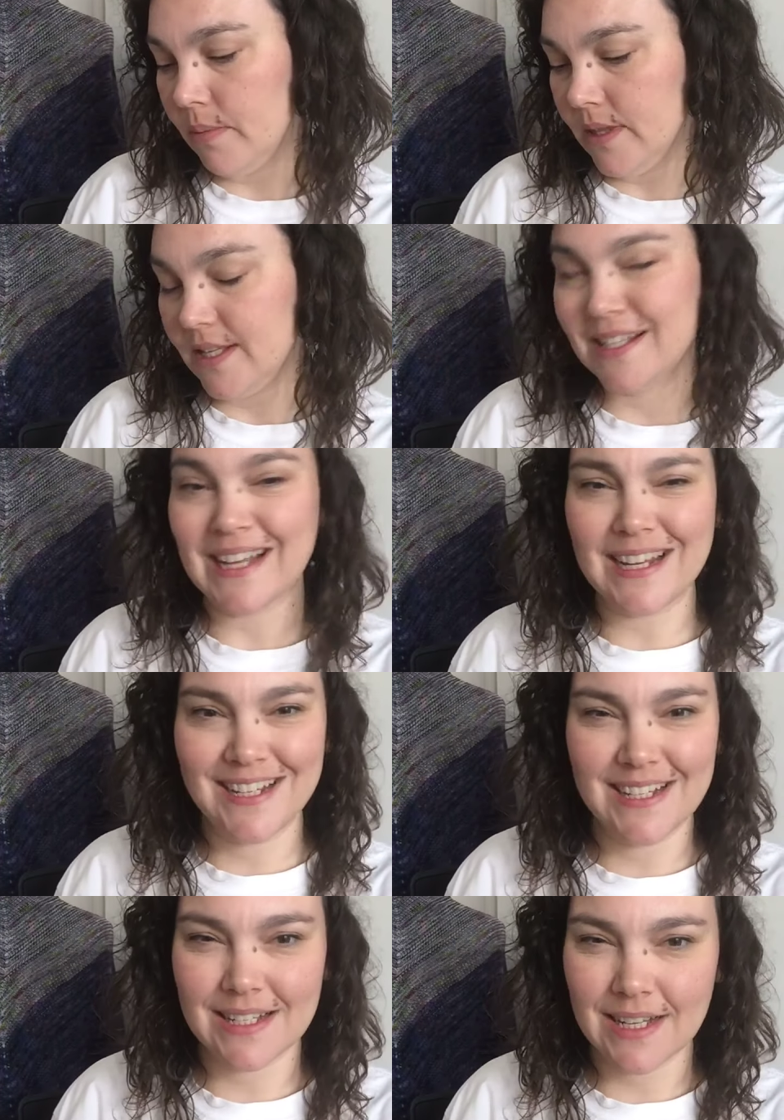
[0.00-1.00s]
But this is
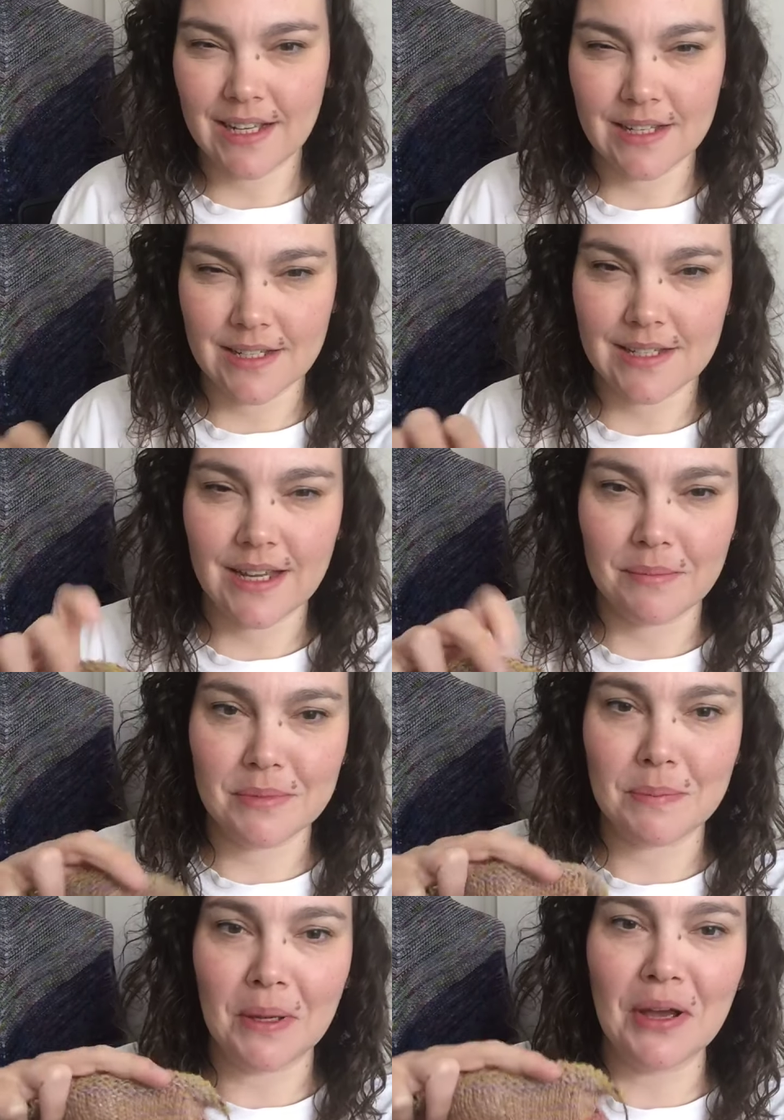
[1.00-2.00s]
actually the second
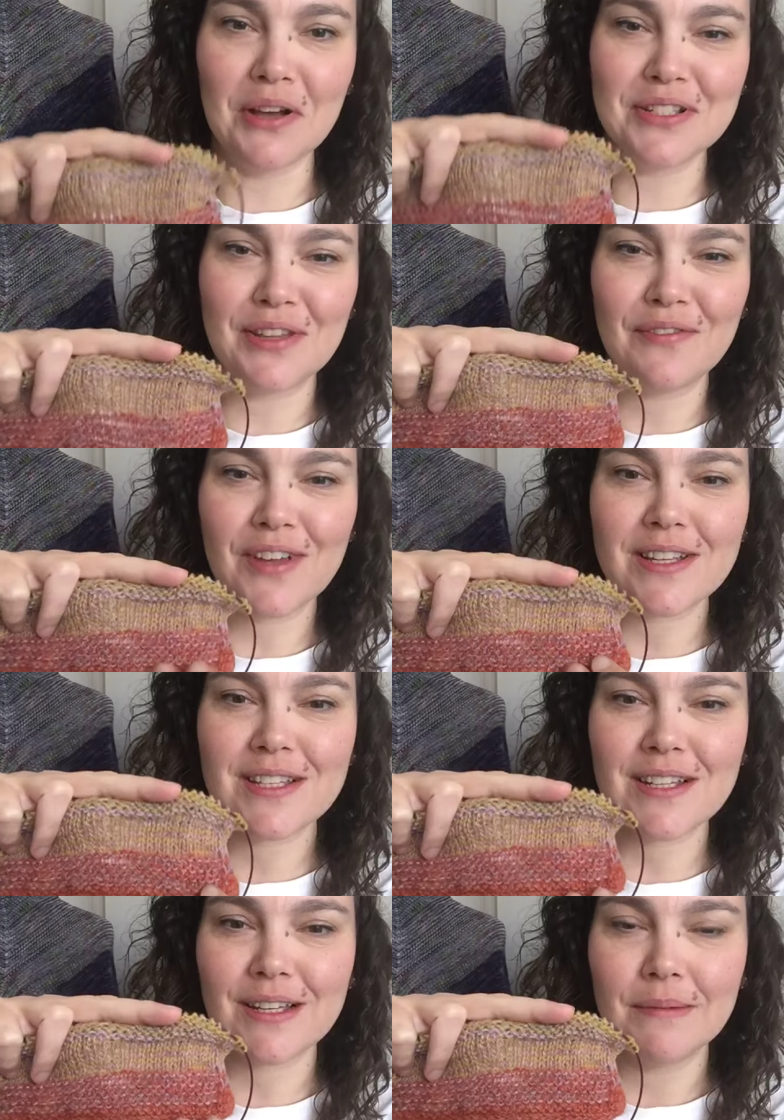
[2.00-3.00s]
attempt, because the
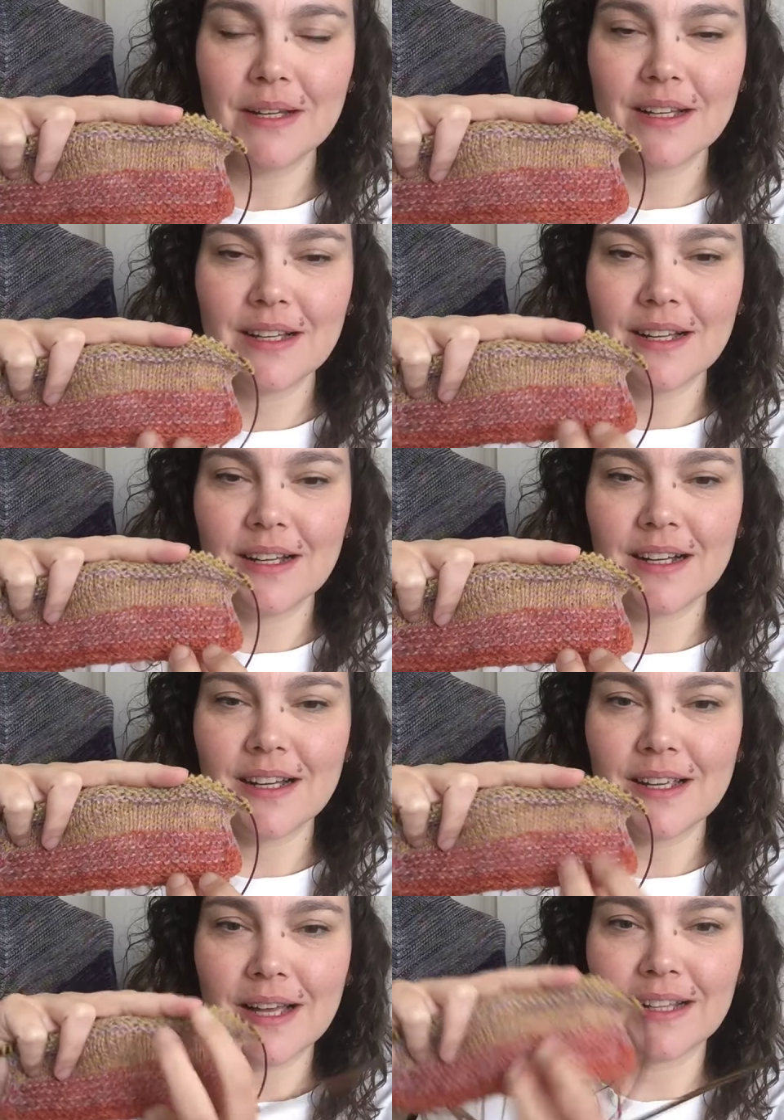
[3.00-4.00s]
first time
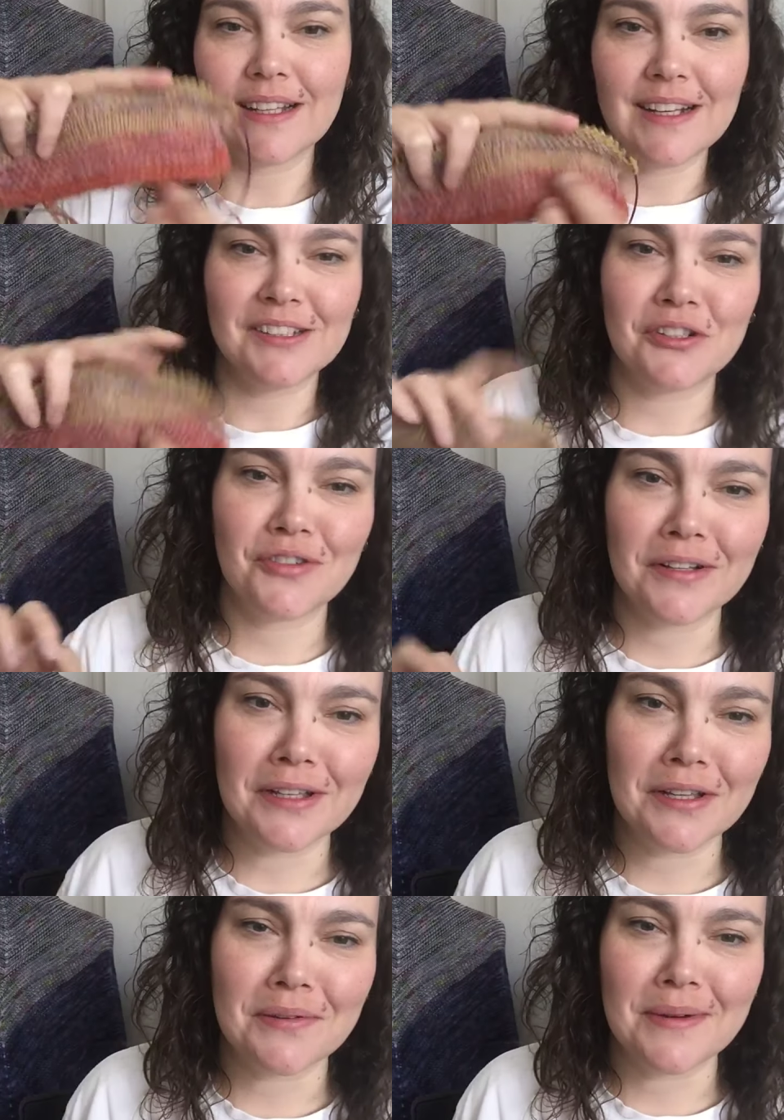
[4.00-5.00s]
I had the colours round
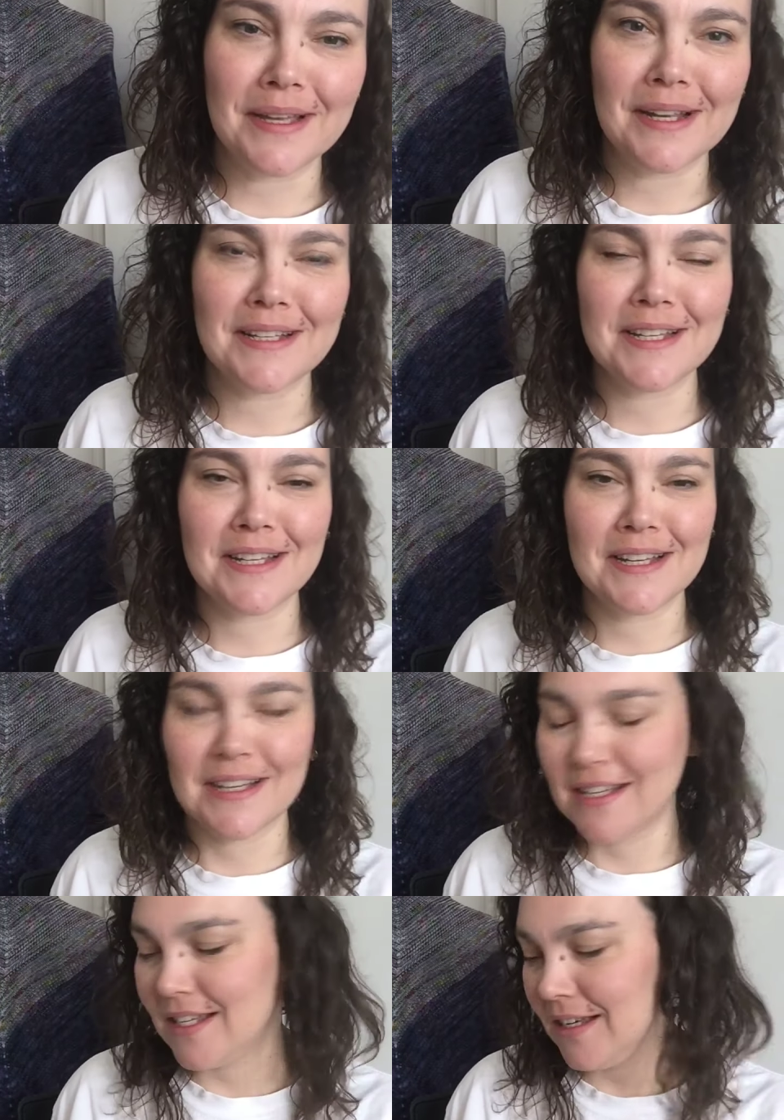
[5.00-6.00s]
the other way and I
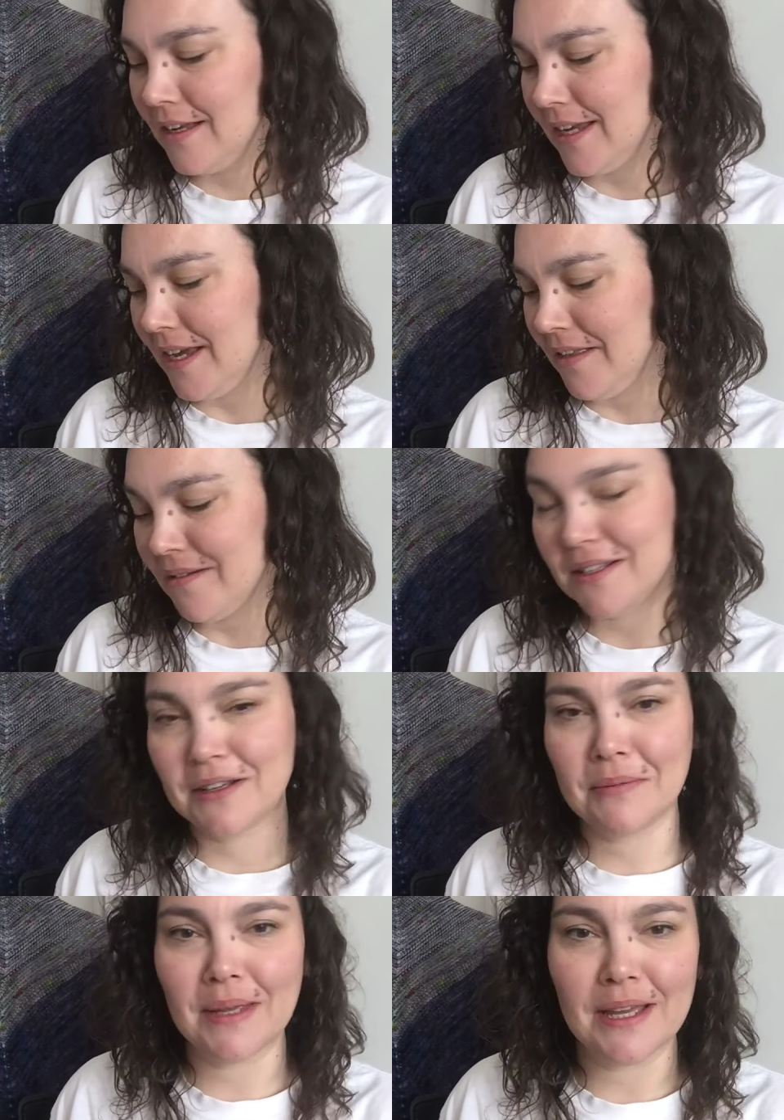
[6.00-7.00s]
didn't like how that was
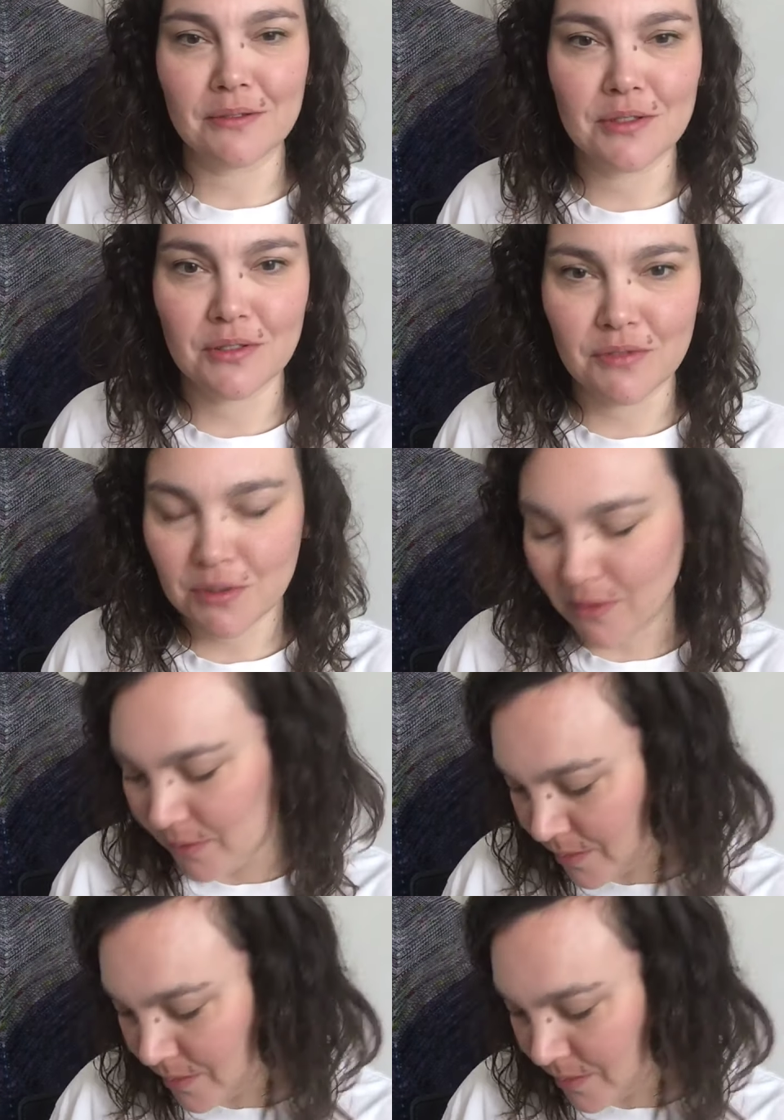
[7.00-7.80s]
coming out. So I've swapped